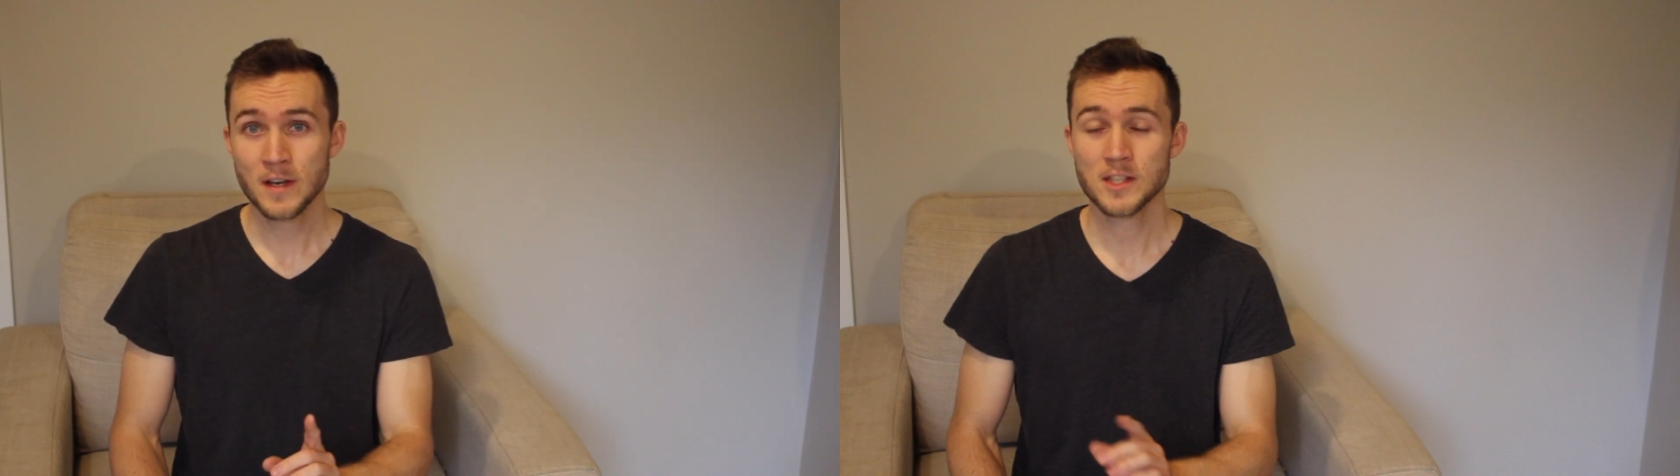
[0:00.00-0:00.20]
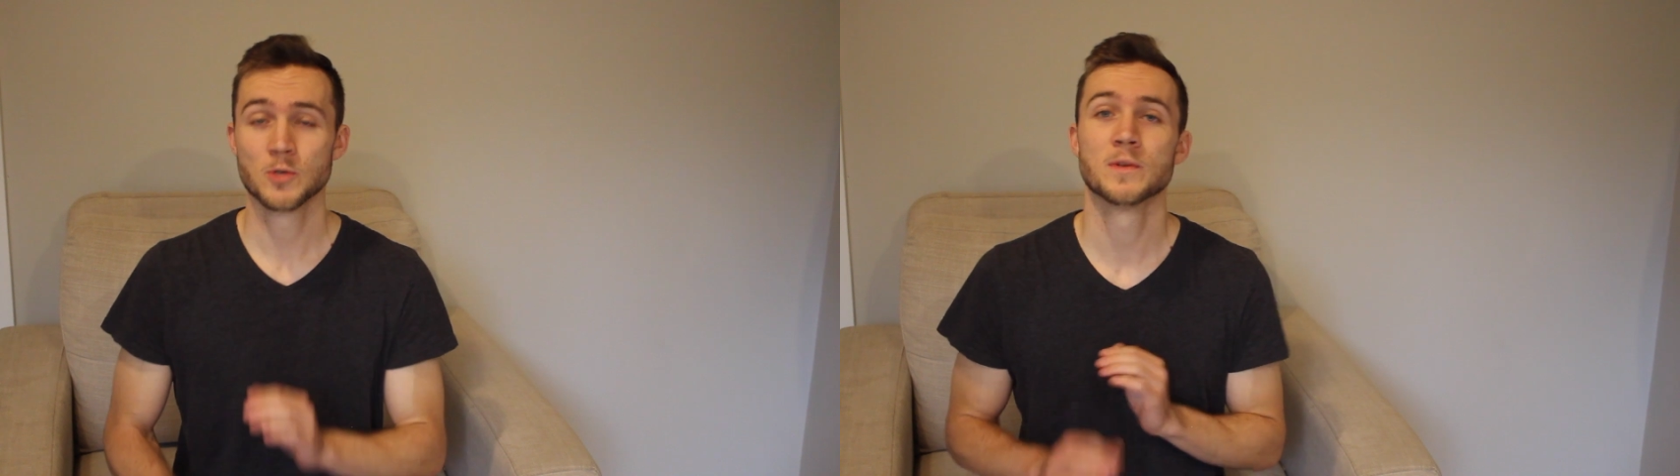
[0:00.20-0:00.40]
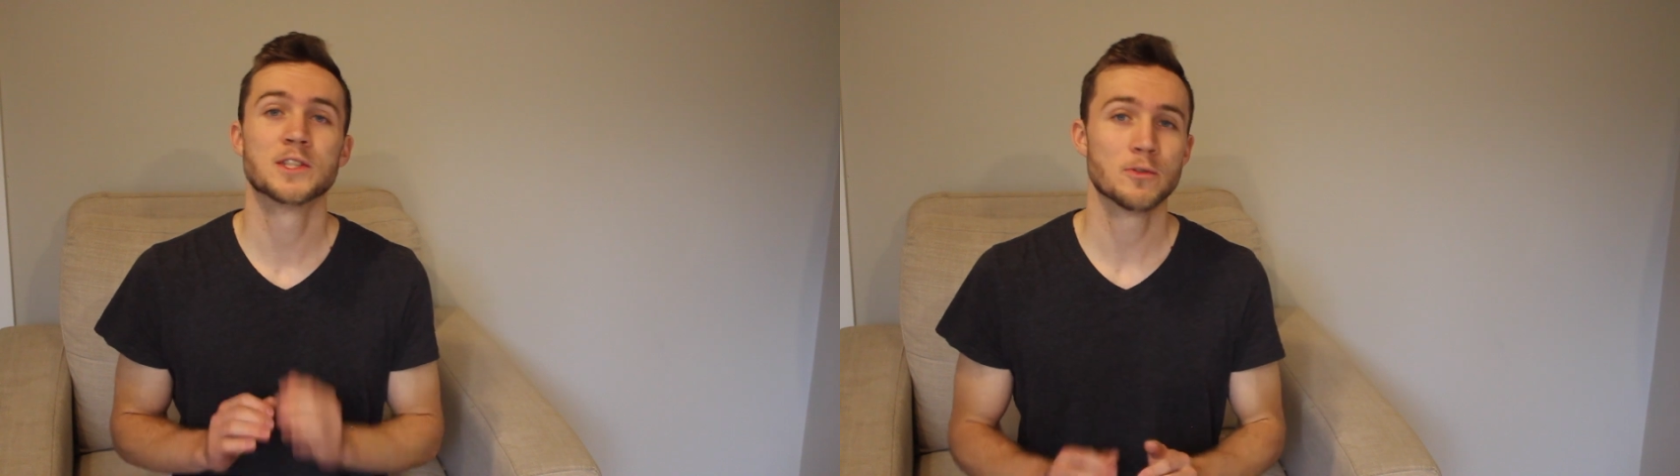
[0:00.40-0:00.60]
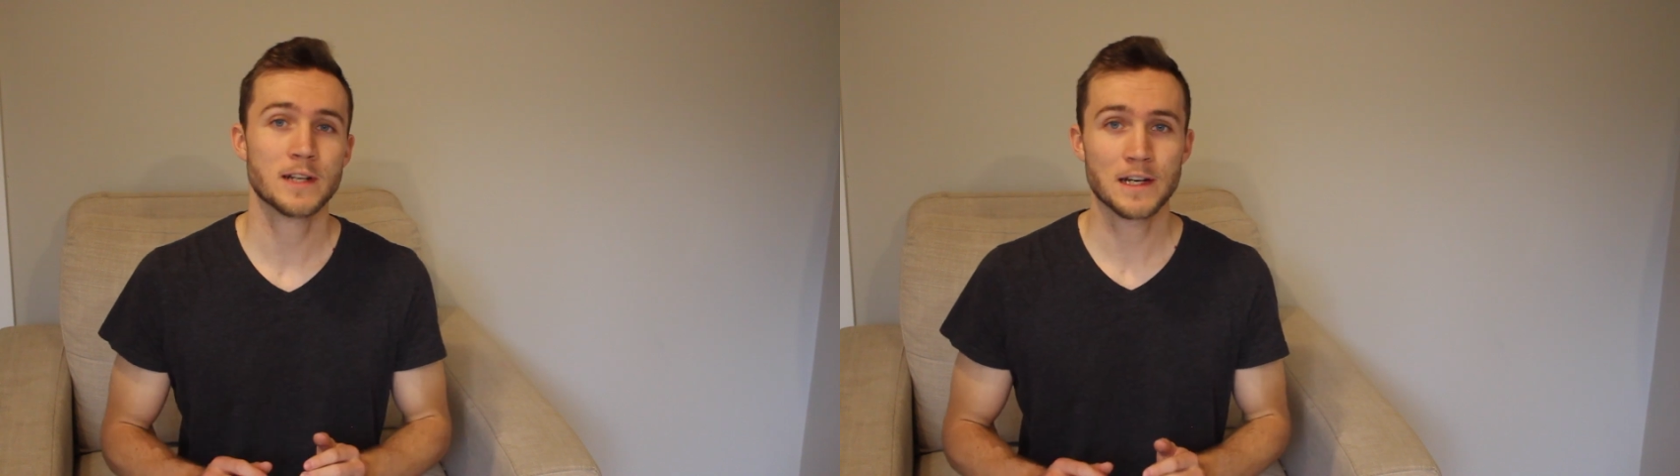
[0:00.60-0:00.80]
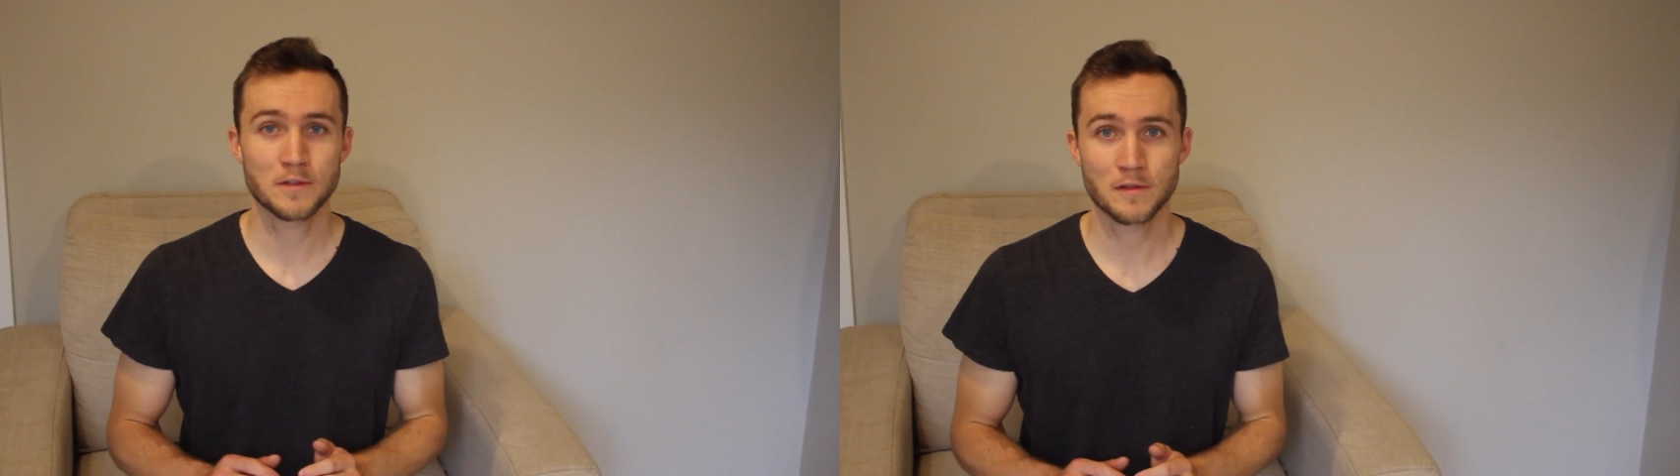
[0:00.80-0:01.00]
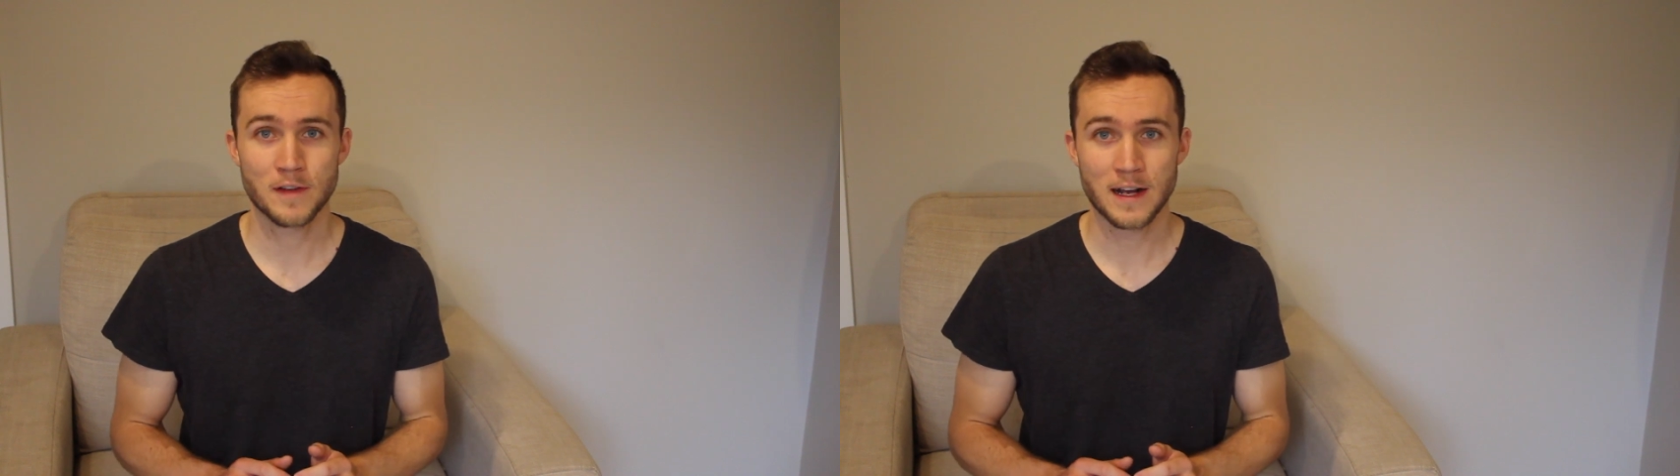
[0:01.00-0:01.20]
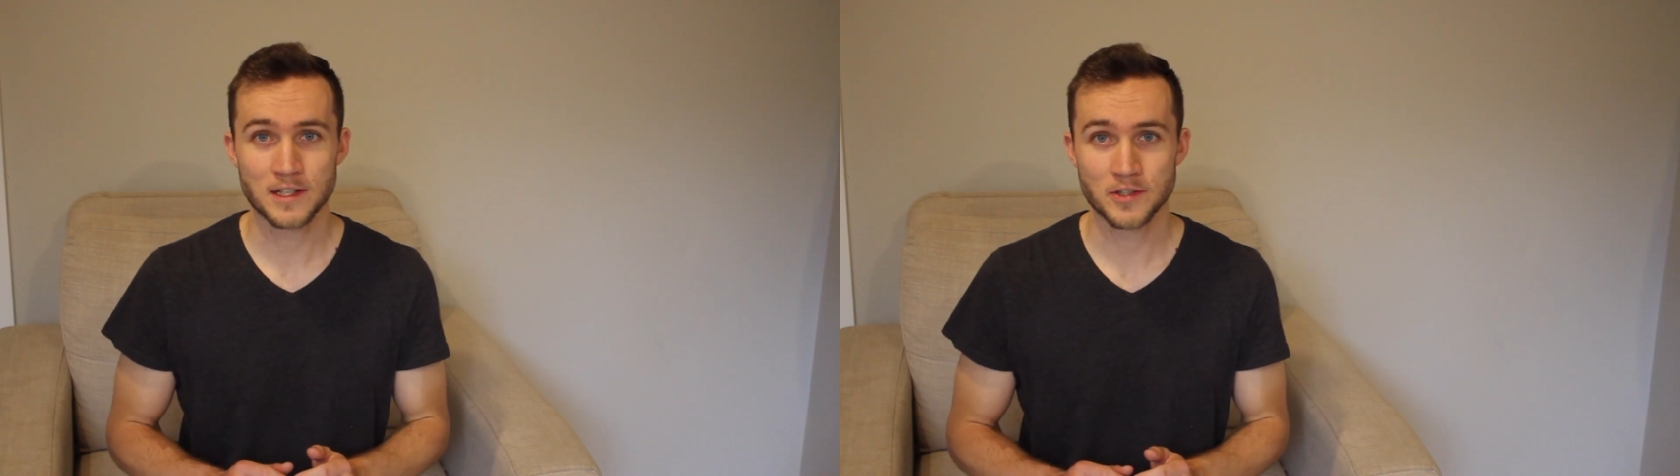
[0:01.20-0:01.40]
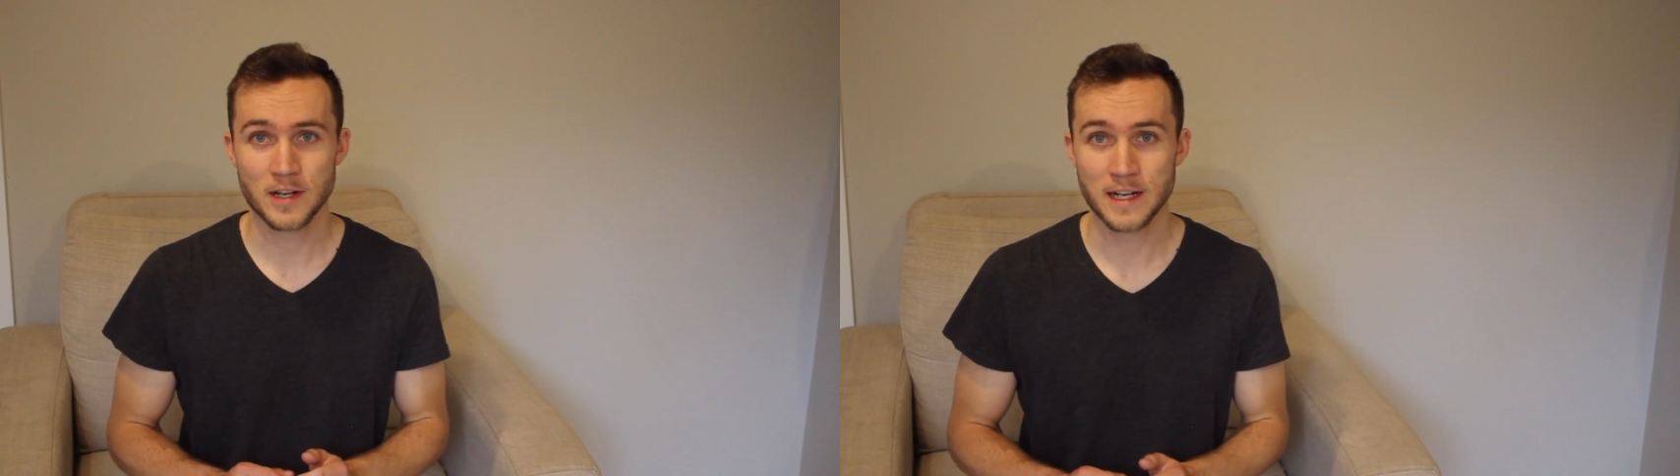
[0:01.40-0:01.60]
so we don't have to factor